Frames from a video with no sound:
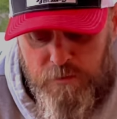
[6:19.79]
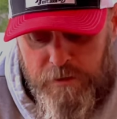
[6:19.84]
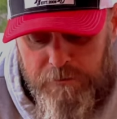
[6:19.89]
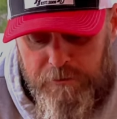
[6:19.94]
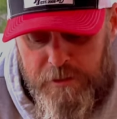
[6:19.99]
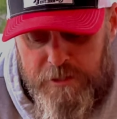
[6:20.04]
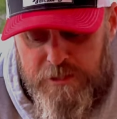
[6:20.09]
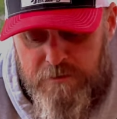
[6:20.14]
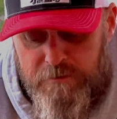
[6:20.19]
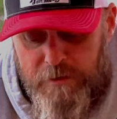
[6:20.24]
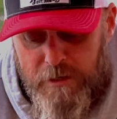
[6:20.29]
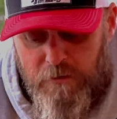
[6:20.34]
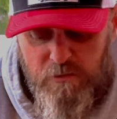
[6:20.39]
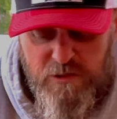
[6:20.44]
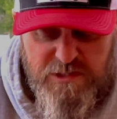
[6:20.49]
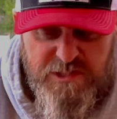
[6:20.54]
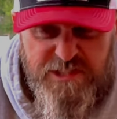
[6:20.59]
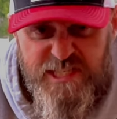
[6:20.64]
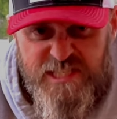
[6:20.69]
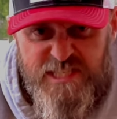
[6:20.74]
we reached about
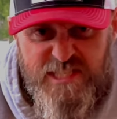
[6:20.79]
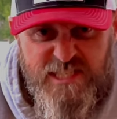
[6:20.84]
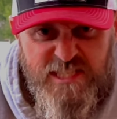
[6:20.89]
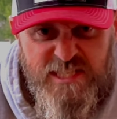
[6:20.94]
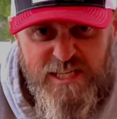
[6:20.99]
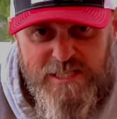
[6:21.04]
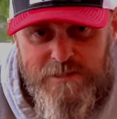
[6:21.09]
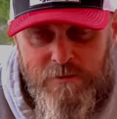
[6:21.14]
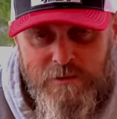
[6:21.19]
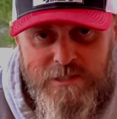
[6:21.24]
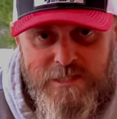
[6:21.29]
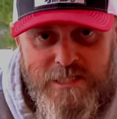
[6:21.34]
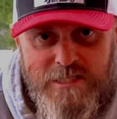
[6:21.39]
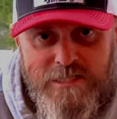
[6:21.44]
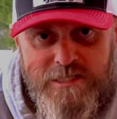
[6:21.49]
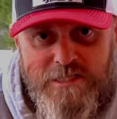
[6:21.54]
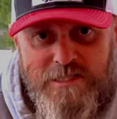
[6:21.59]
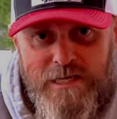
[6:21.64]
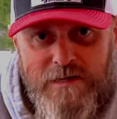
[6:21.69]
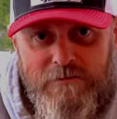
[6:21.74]
one sixty-six, one
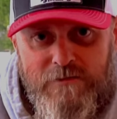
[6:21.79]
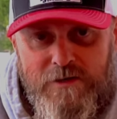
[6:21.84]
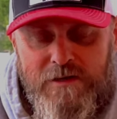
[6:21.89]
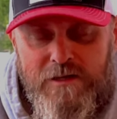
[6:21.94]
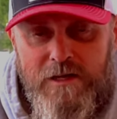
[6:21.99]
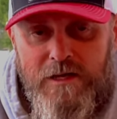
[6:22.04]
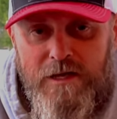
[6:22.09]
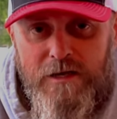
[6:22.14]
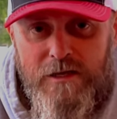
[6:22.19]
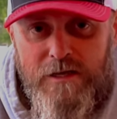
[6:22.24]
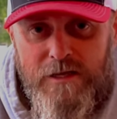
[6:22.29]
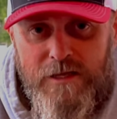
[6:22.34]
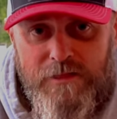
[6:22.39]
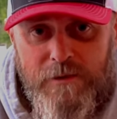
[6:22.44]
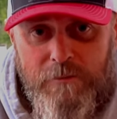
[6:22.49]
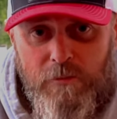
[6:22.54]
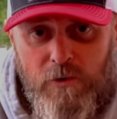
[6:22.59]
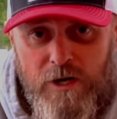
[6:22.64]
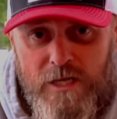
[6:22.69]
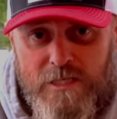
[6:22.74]
sixty-seven in
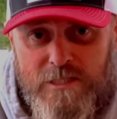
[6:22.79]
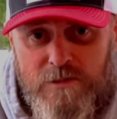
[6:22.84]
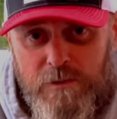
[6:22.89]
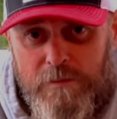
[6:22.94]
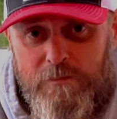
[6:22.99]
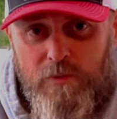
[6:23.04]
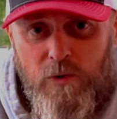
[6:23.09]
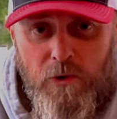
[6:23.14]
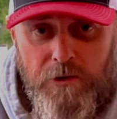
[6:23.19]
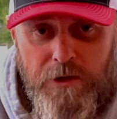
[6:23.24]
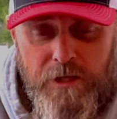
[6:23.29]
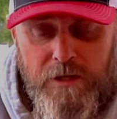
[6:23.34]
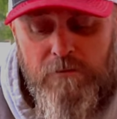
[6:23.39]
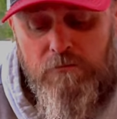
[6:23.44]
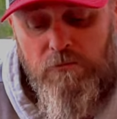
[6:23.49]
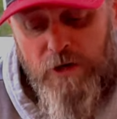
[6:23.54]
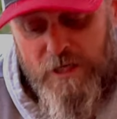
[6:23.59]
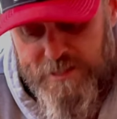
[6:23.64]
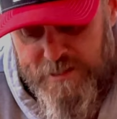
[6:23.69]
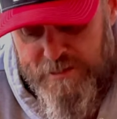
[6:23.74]
the breast, we pulled it,
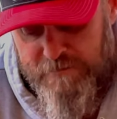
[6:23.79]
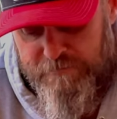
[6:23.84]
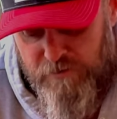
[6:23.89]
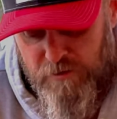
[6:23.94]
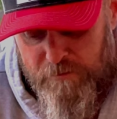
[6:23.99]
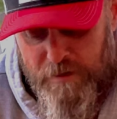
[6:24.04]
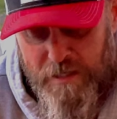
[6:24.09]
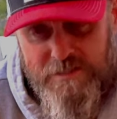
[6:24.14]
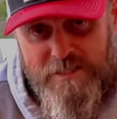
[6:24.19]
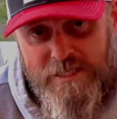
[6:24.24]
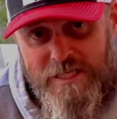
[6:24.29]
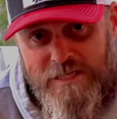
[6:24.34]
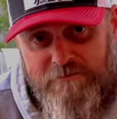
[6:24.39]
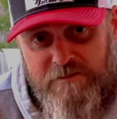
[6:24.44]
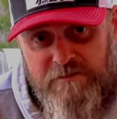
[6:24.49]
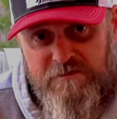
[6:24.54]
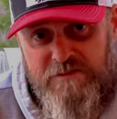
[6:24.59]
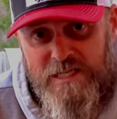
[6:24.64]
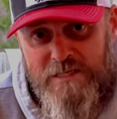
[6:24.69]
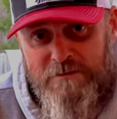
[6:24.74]
rested for about ten,
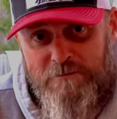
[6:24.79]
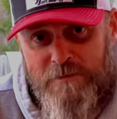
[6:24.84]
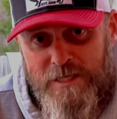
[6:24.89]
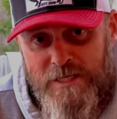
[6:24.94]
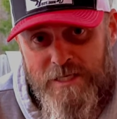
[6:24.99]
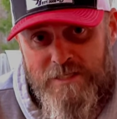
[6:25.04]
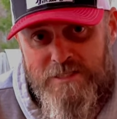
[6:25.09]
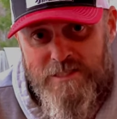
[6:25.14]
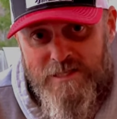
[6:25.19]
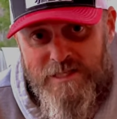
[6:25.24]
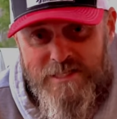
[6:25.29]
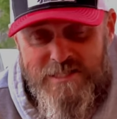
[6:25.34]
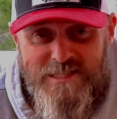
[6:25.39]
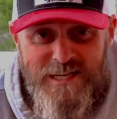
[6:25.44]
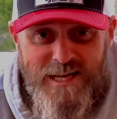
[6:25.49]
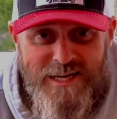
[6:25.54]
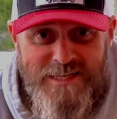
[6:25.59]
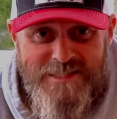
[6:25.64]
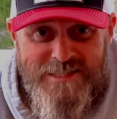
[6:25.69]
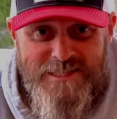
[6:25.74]
fifteen minutes, and then
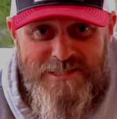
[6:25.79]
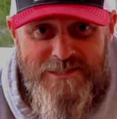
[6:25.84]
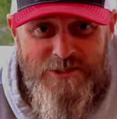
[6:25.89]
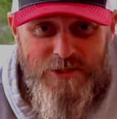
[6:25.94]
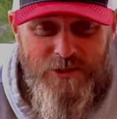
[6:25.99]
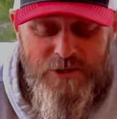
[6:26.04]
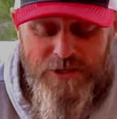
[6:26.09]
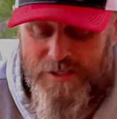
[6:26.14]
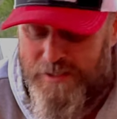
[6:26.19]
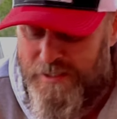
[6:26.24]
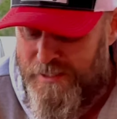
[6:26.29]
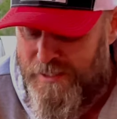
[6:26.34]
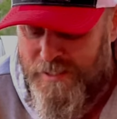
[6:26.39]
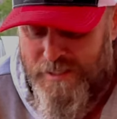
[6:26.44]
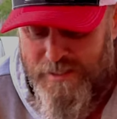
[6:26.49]
sliced into it.